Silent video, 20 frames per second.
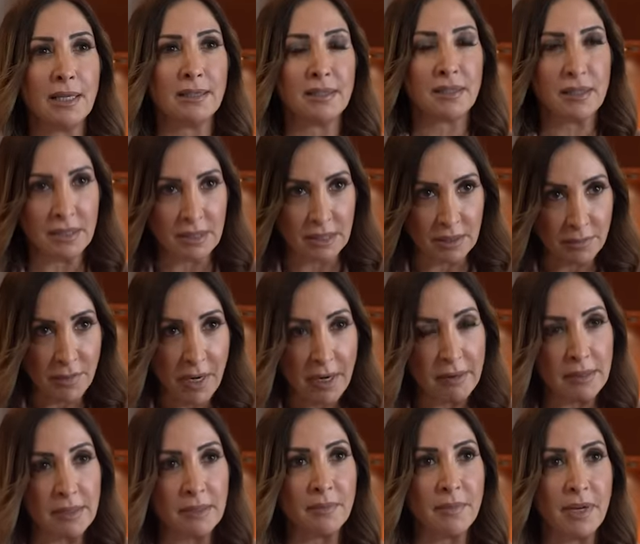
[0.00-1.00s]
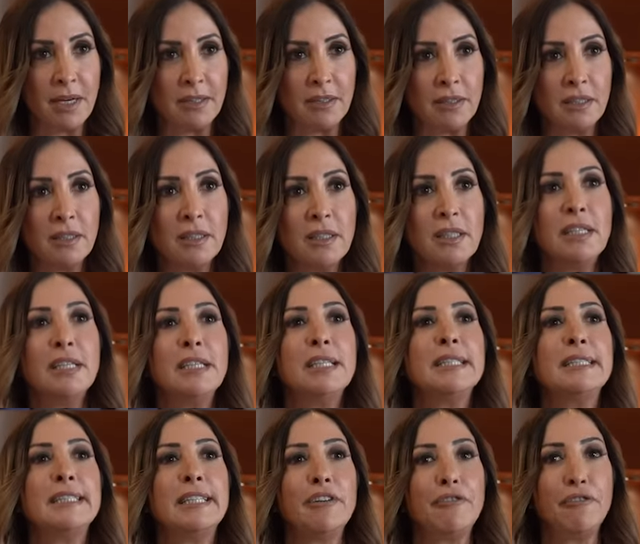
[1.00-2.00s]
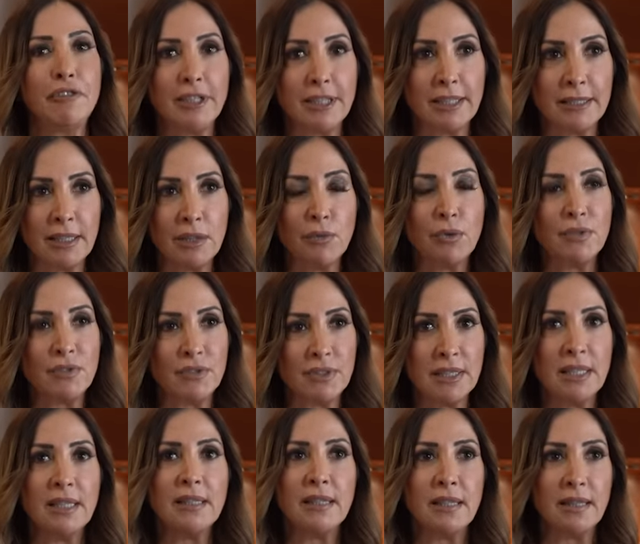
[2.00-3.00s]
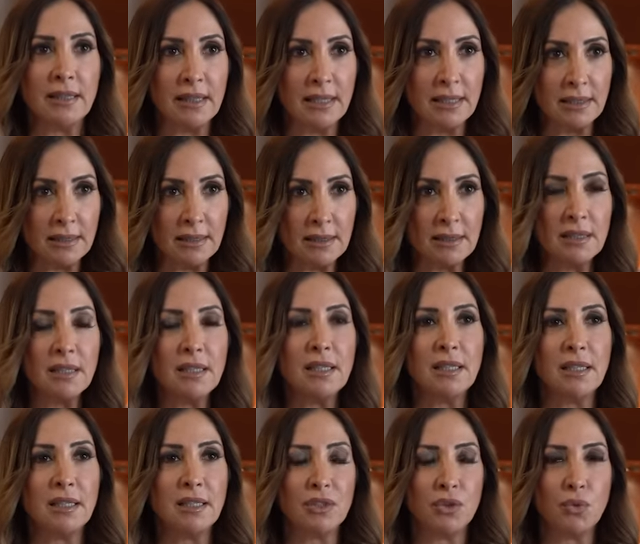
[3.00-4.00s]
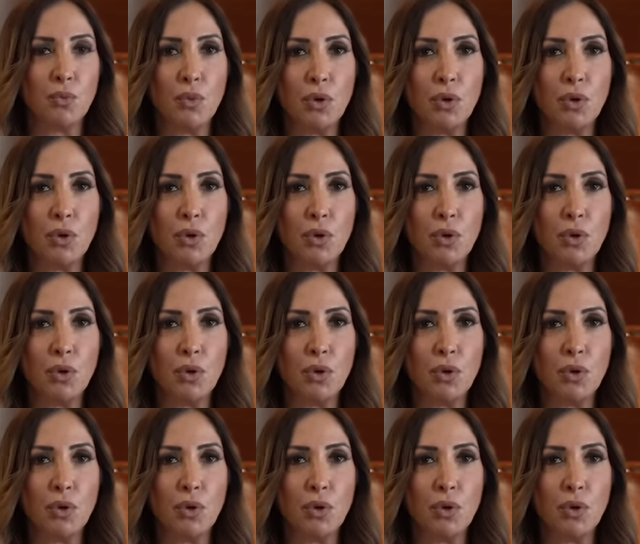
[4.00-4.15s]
and transparent manner, definitely we've seen that this is